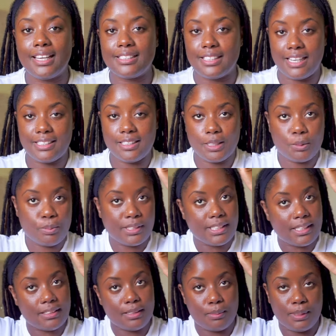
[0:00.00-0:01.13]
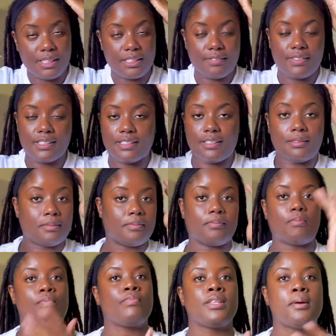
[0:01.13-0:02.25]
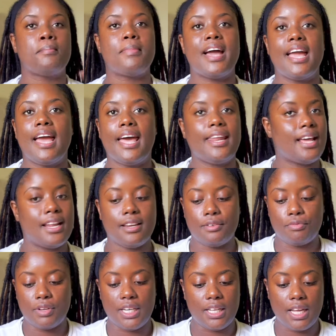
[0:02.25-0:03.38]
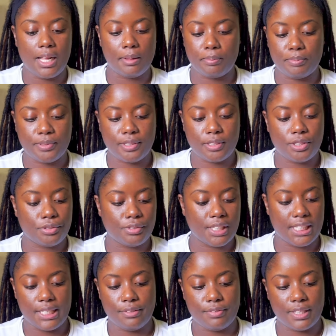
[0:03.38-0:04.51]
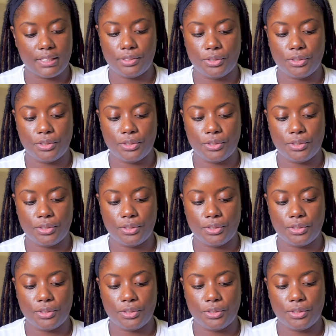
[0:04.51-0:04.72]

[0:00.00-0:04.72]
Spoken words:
I just put a little bit of this on my head and it really helps to relieve it.